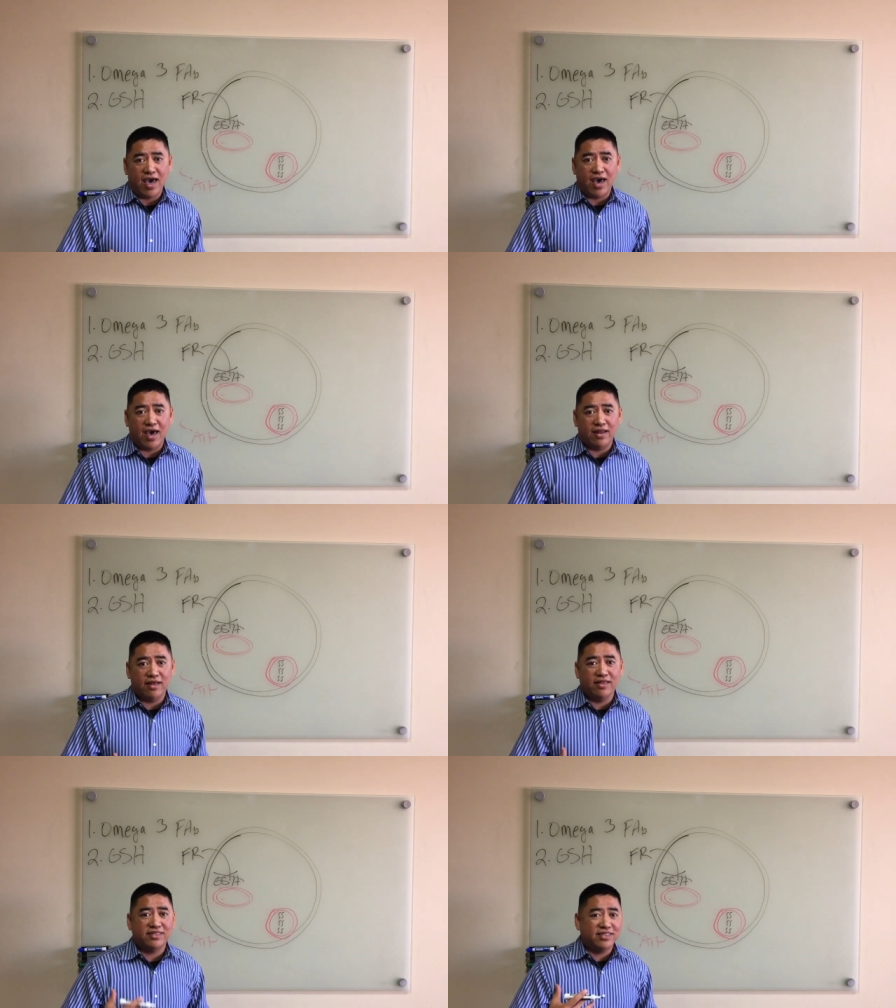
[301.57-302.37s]

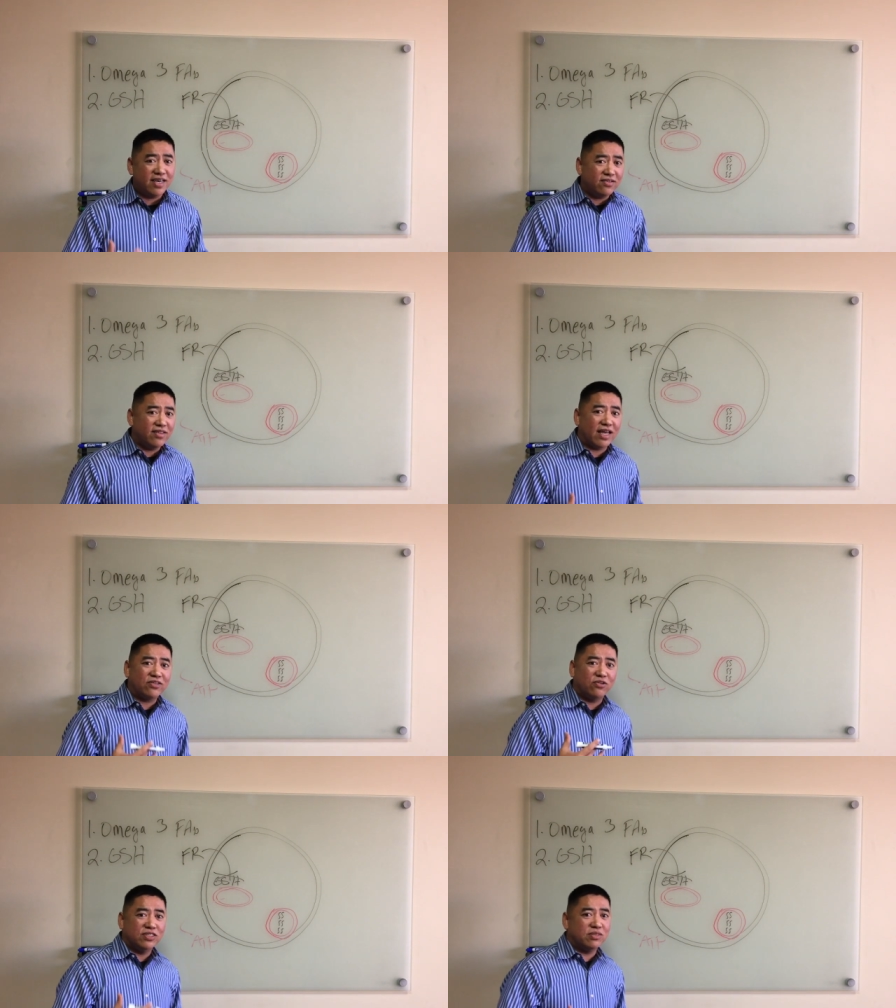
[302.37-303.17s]
And the signal
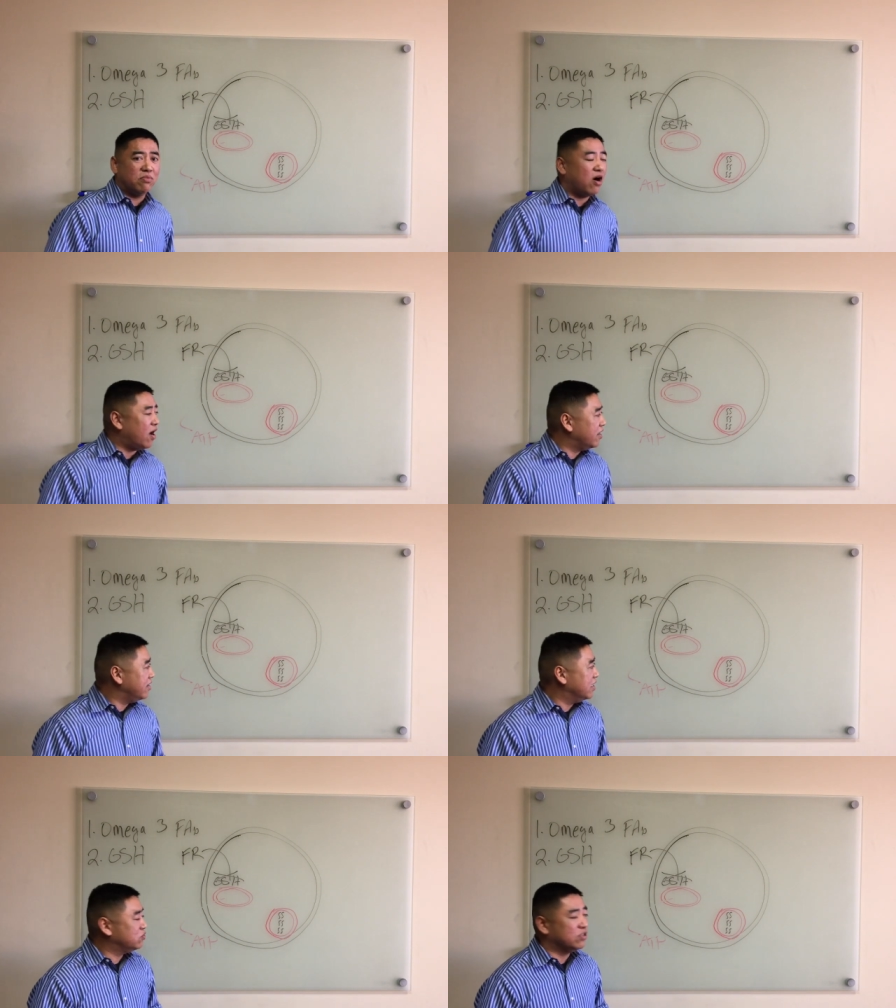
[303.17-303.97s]
that turns them
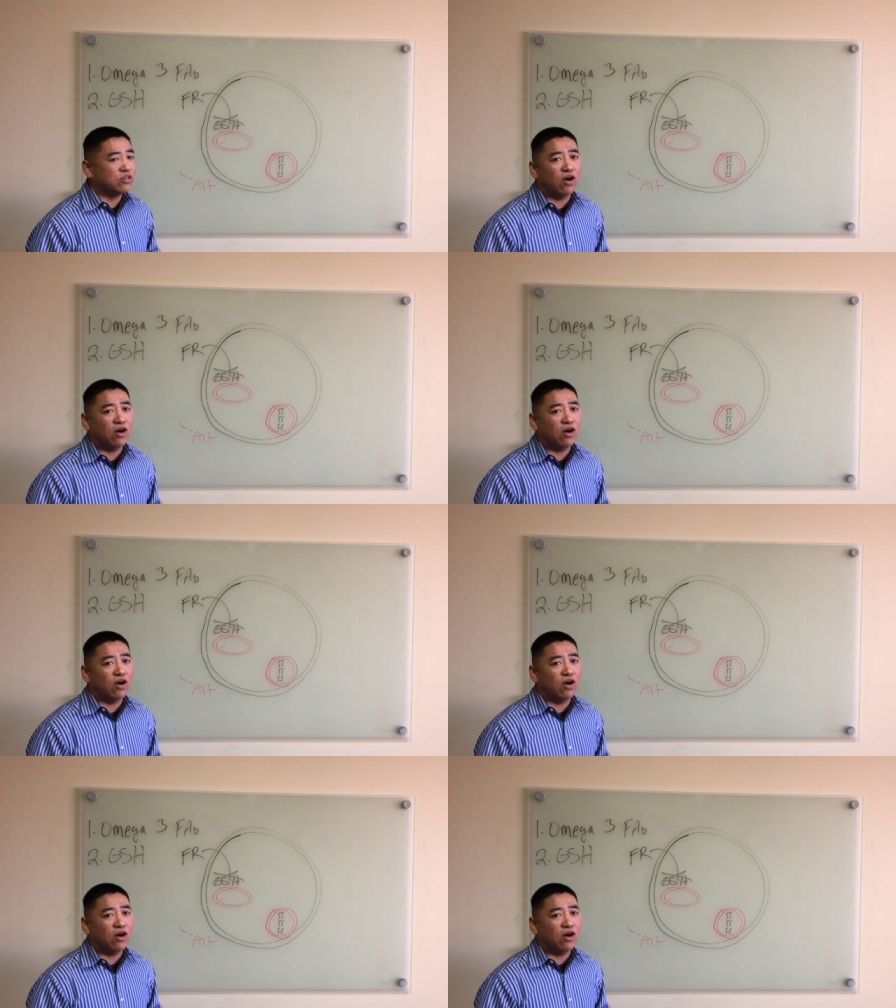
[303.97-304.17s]
on is what's